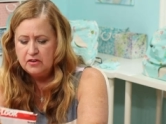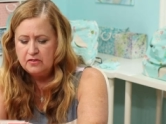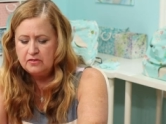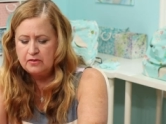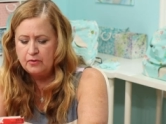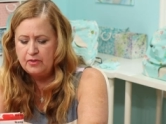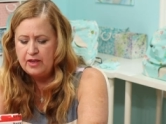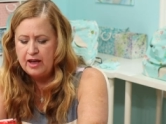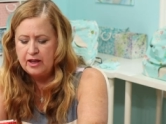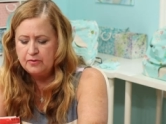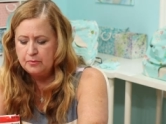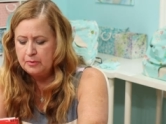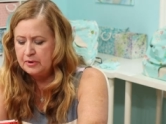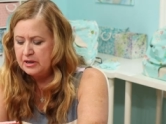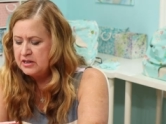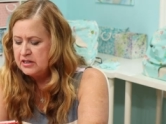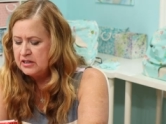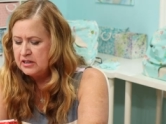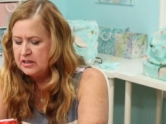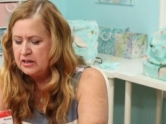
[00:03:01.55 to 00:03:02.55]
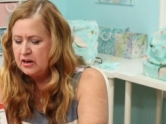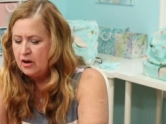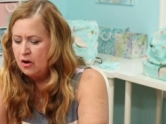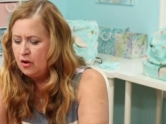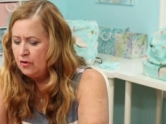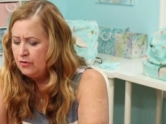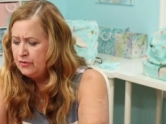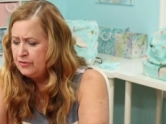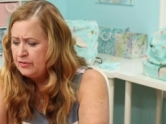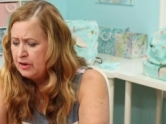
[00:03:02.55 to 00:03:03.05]
So that's what I did.
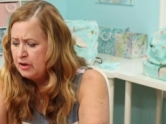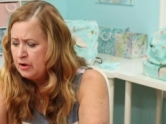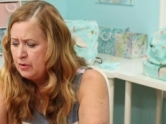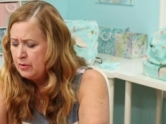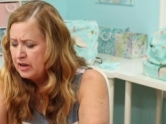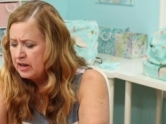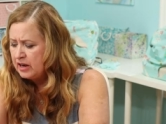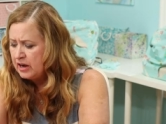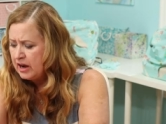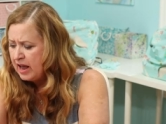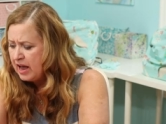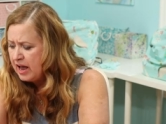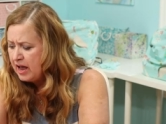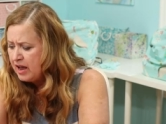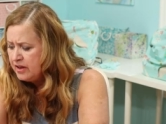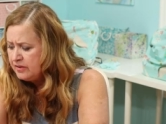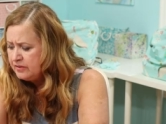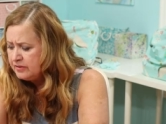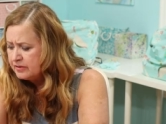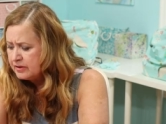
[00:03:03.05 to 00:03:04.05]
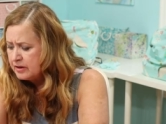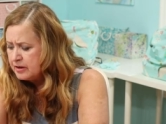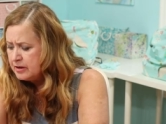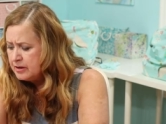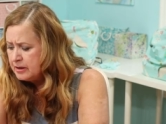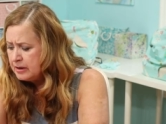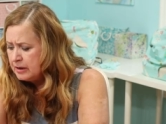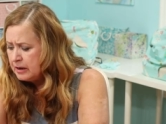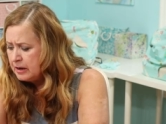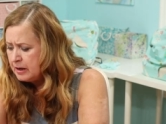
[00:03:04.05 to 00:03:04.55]
Also, it has
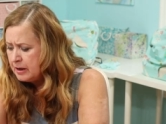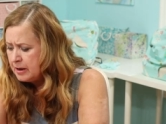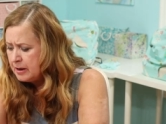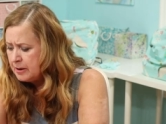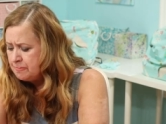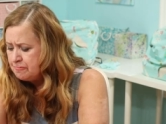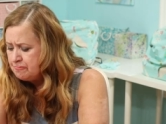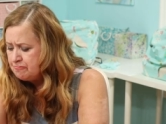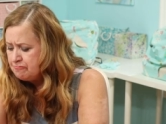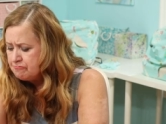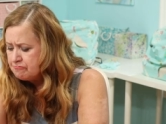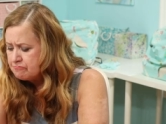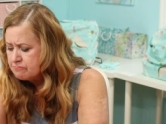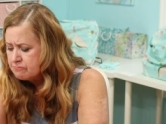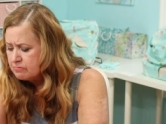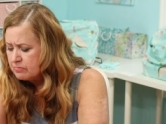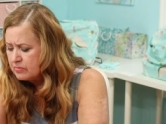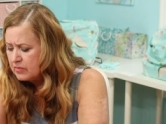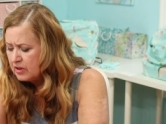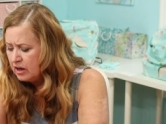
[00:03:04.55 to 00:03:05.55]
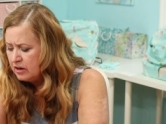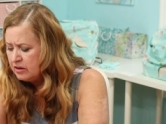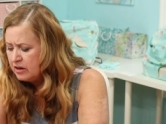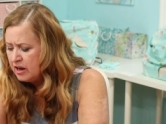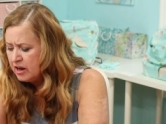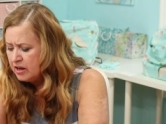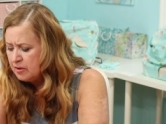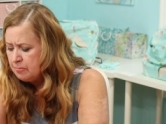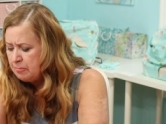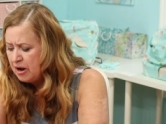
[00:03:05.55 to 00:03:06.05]
um, a
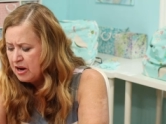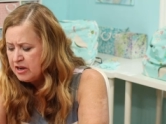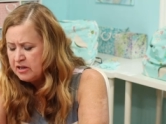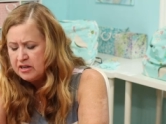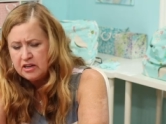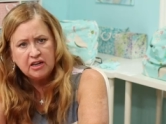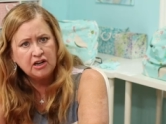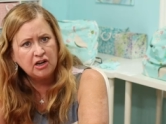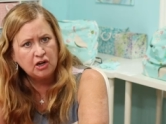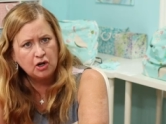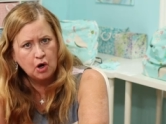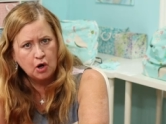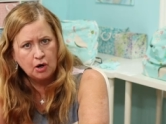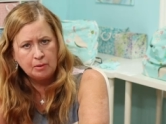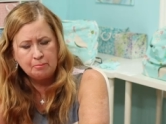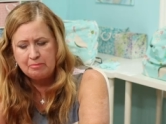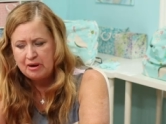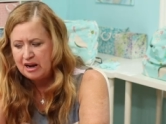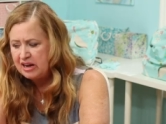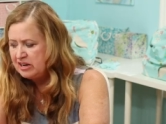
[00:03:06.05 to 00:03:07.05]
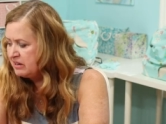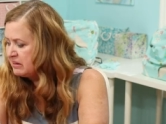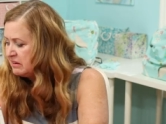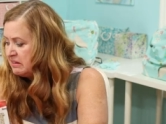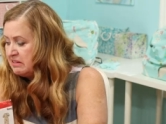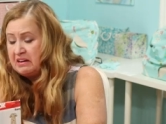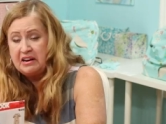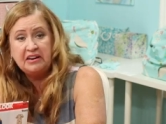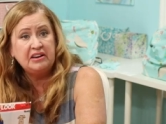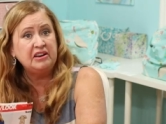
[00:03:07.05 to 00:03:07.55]
neck binding and an arm
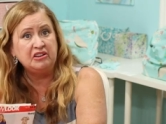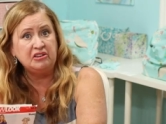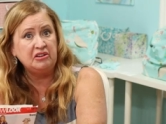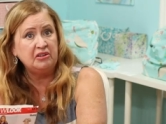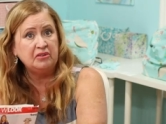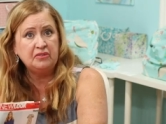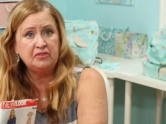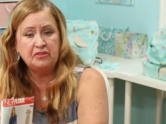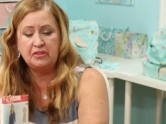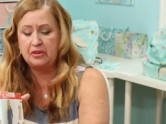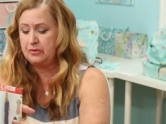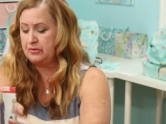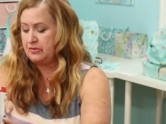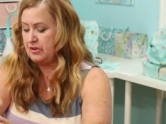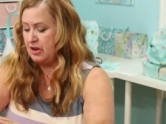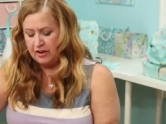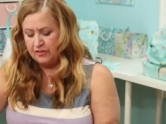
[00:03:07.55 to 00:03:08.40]
binding, and I didn't use those.